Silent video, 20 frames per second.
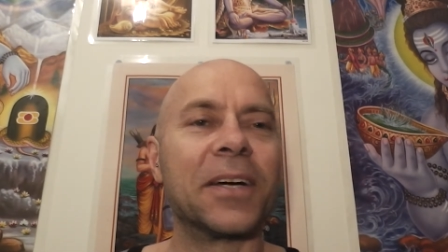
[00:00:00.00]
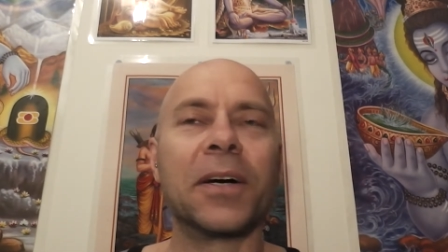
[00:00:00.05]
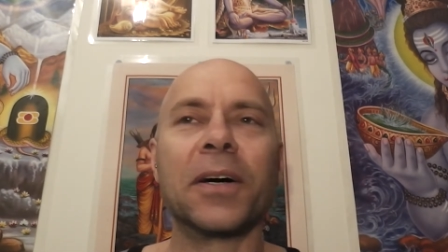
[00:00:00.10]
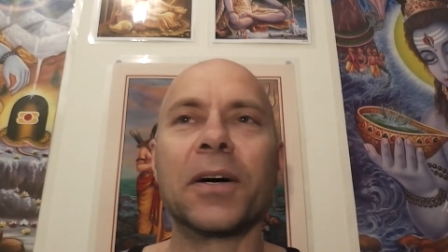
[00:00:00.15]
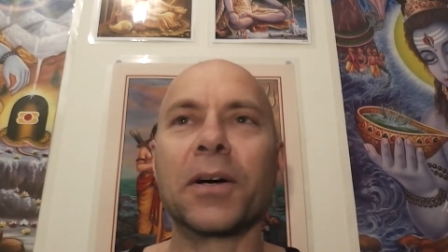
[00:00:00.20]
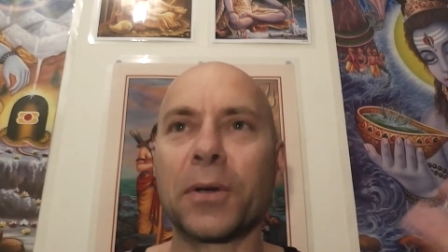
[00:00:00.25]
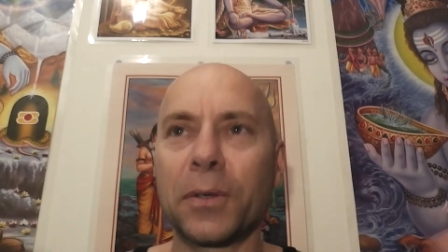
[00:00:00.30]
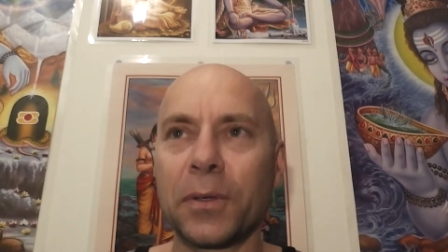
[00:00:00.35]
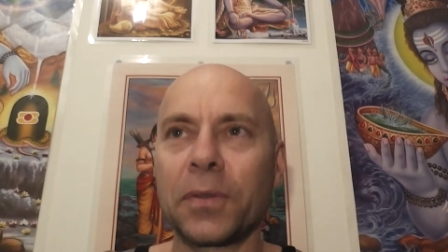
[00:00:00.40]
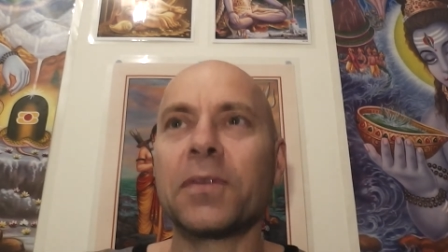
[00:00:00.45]

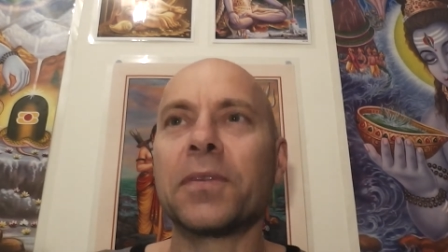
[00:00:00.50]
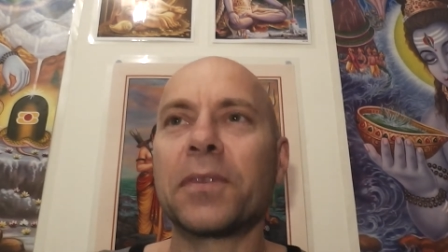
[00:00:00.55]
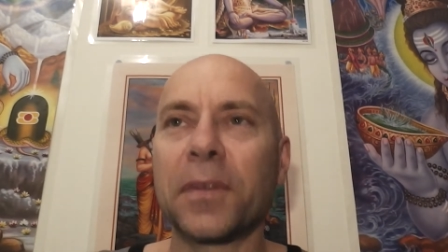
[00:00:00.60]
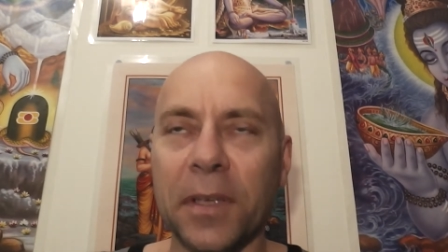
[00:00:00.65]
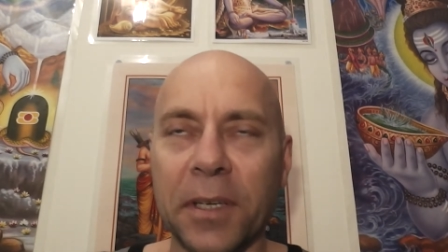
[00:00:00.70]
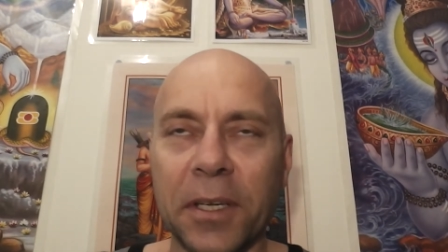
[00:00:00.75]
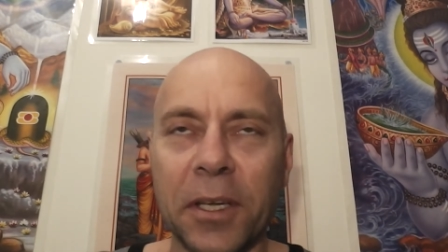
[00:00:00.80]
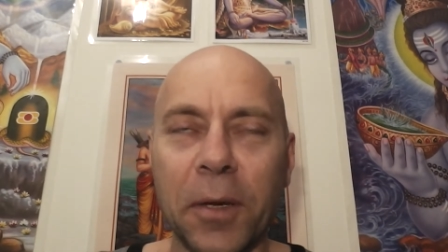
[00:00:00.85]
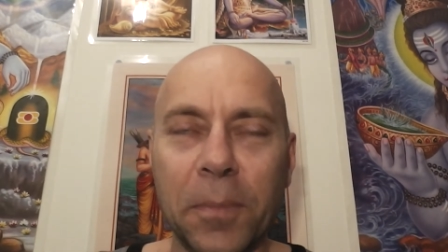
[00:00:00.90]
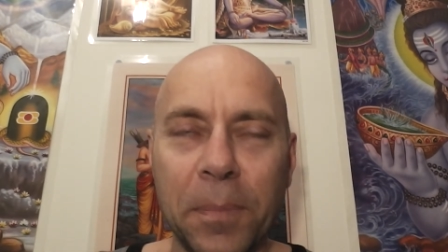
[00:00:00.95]
I couldn't
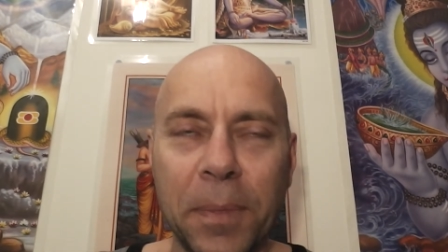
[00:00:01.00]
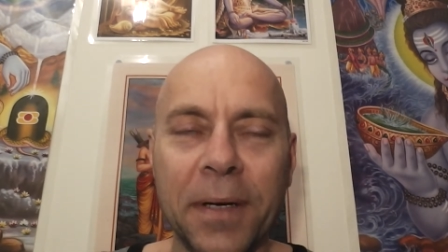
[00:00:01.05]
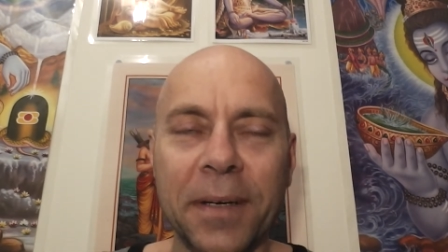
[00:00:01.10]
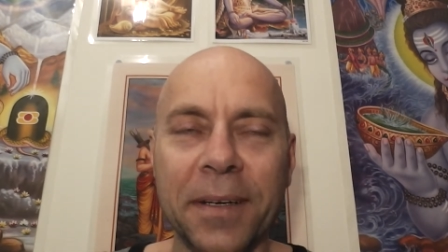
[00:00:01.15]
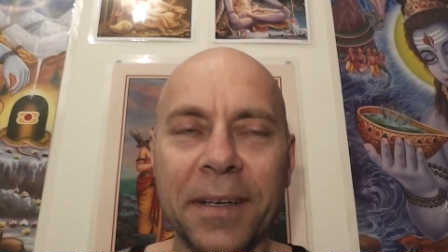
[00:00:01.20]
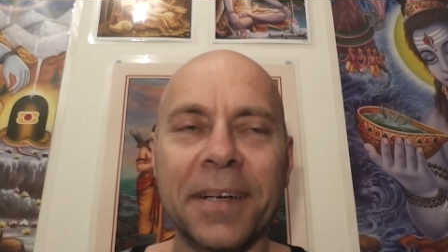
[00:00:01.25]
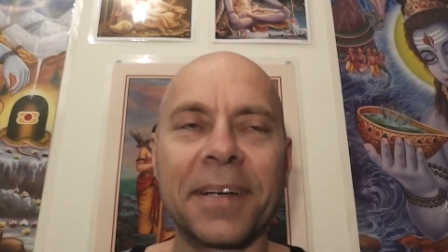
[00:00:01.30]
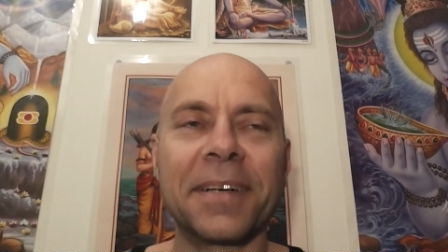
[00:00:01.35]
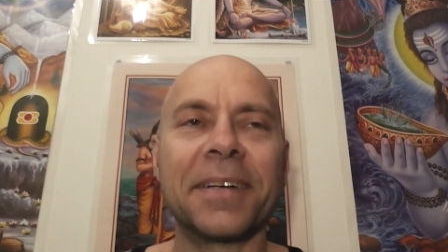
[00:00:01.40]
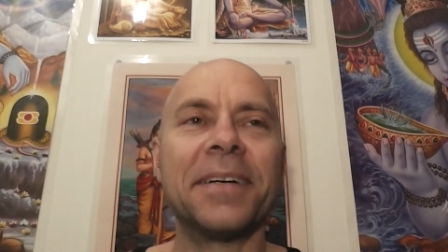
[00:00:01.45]
see Koh
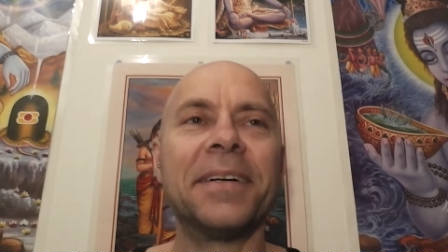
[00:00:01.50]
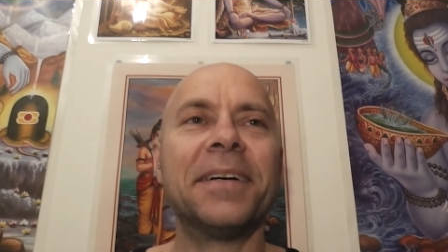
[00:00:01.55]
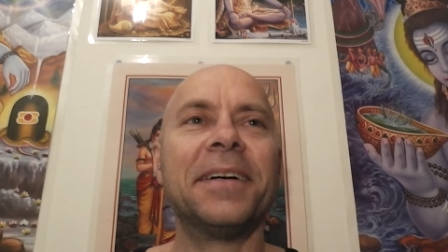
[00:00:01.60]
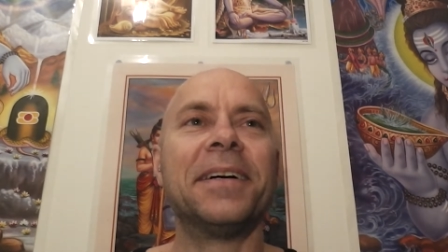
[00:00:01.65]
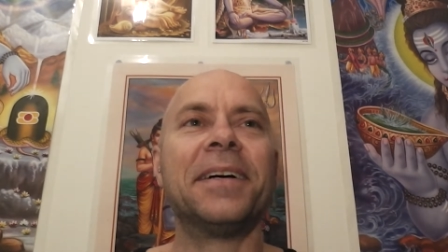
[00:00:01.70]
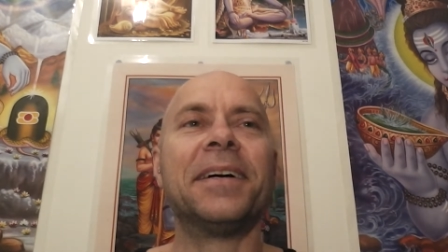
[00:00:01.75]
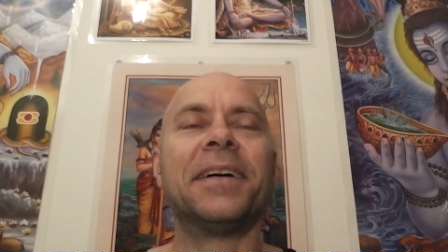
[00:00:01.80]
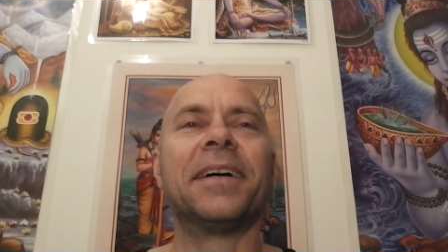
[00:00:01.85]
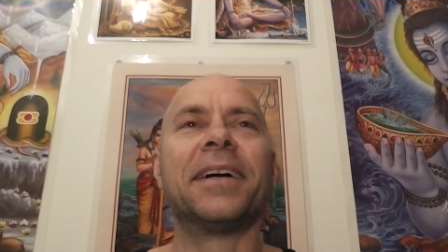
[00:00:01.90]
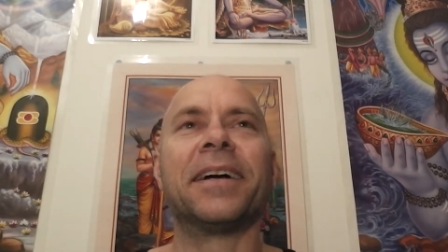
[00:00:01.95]
Phangan,
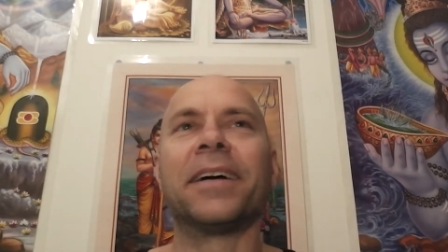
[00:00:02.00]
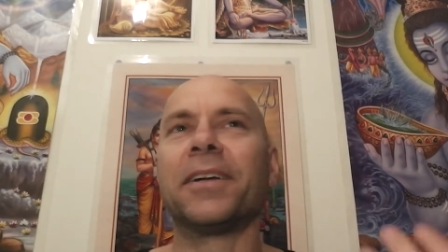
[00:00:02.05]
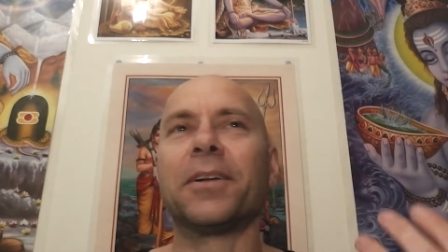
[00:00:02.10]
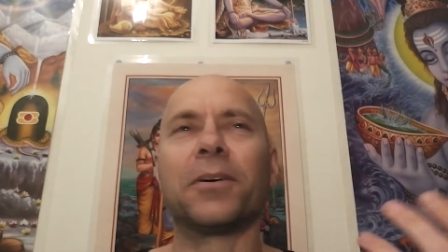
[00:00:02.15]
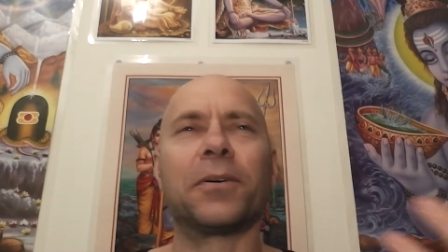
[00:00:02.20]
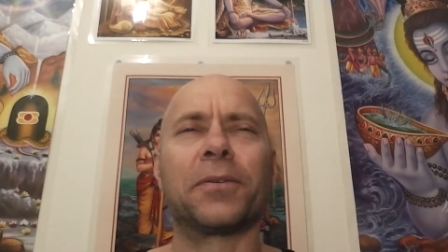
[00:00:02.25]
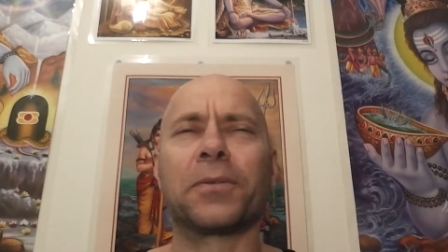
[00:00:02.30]
and I